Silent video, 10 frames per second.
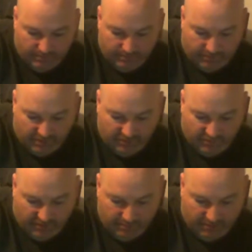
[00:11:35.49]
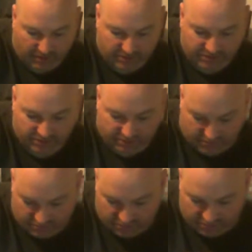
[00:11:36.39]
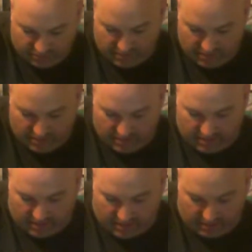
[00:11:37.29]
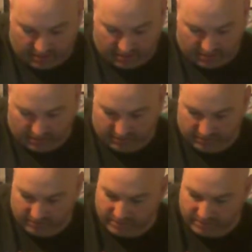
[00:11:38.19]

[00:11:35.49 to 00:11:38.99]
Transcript: being framed as such, and